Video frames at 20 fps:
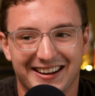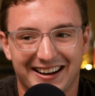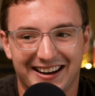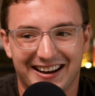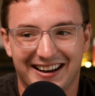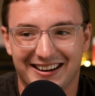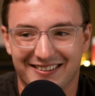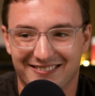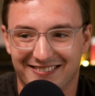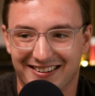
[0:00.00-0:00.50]

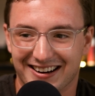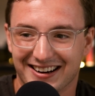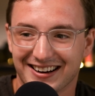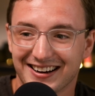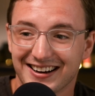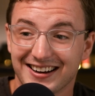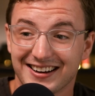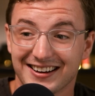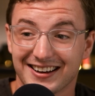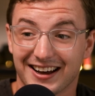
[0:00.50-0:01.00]
Anyway,
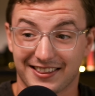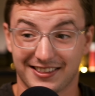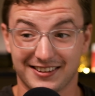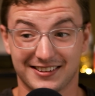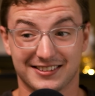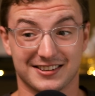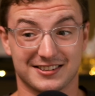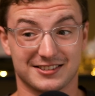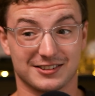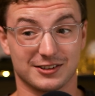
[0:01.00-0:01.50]
I
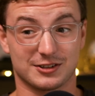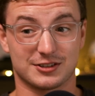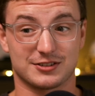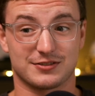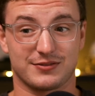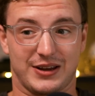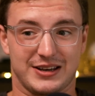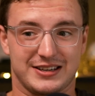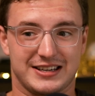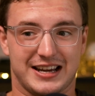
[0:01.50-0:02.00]
think this looks
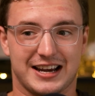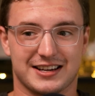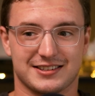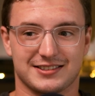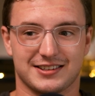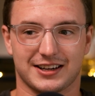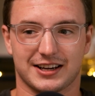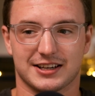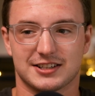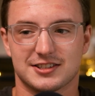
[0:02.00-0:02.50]

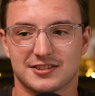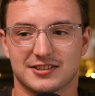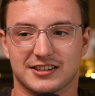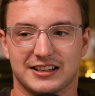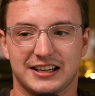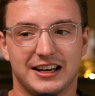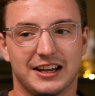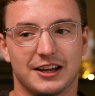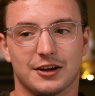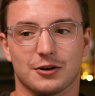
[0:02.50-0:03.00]
fantastic. It's just
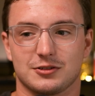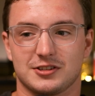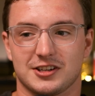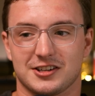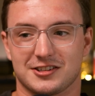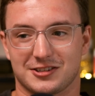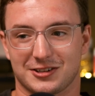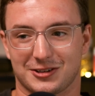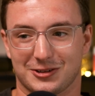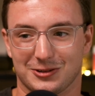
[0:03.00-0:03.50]
an
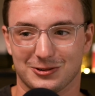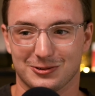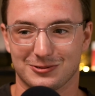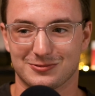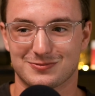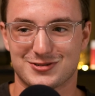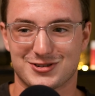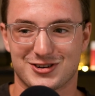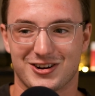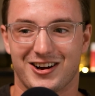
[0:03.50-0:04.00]
egotistical
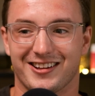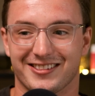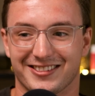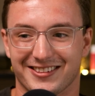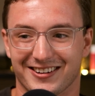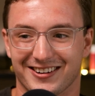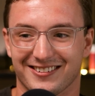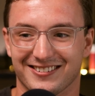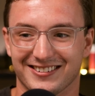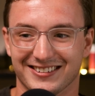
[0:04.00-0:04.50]
shot,
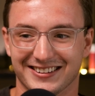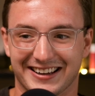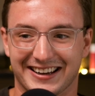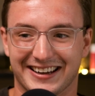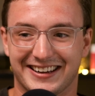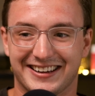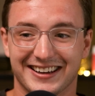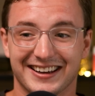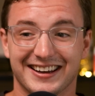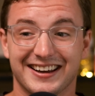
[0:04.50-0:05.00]
though.
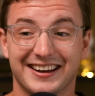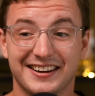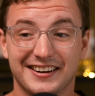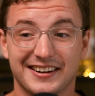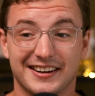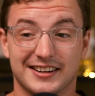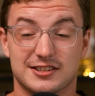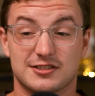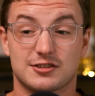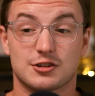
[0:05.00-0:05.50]
Like,
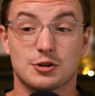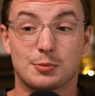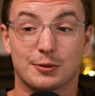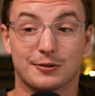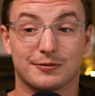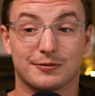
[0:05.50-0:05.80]
it's super